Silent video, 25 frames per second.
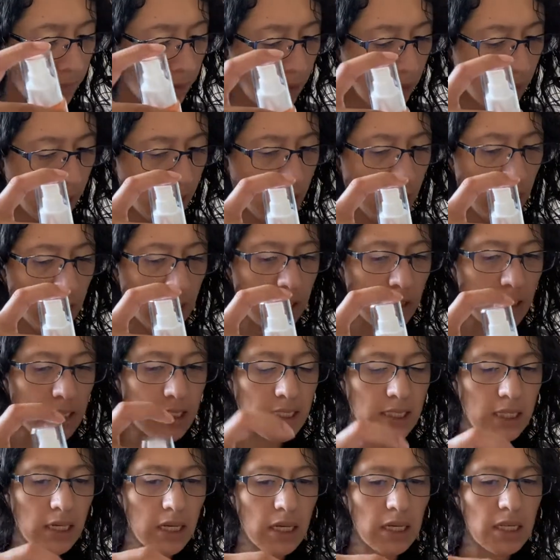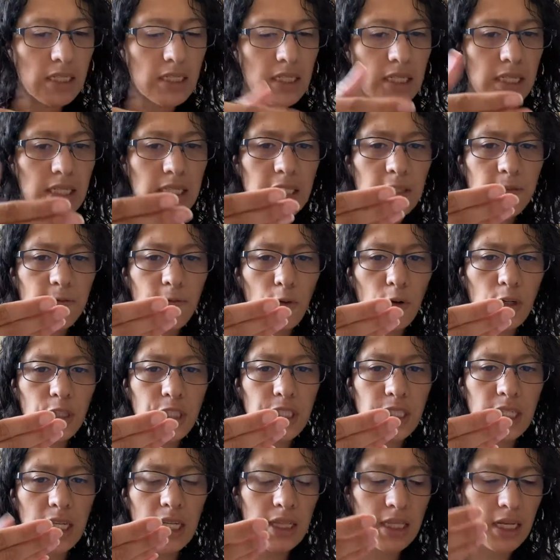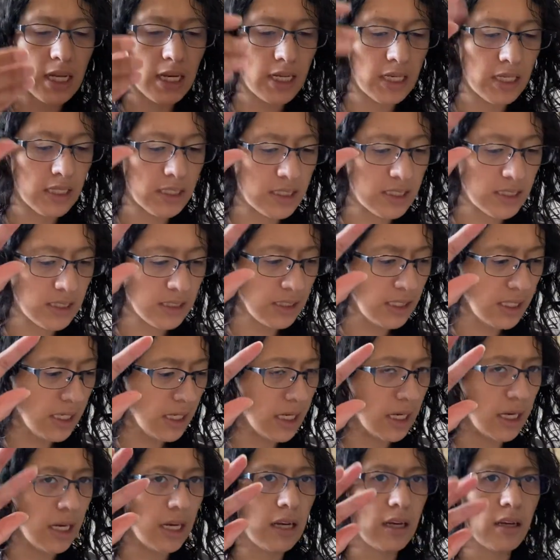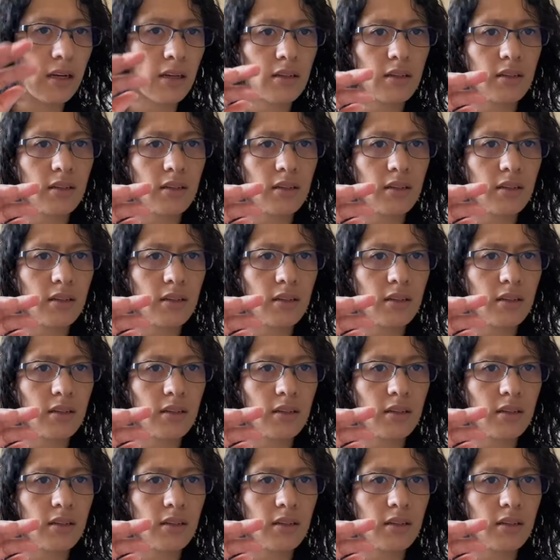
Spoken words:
All right, it's unfortunate that it's leaking.